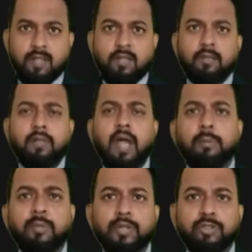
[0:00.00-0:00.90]

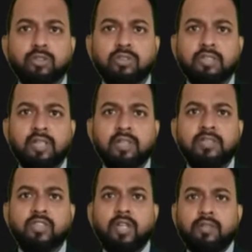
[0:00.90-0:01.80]
Collaboration skills,
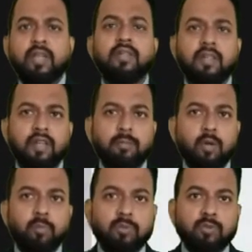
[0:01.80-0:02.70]
thinking and
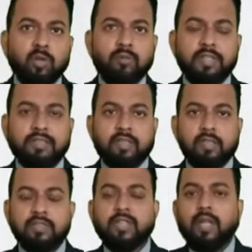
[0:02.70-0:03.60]
problem-solving
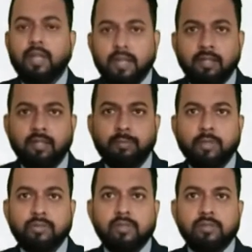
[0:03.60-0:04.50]
skills,
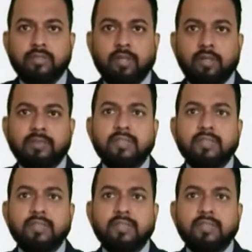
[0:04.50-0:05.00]
interpersonal skills,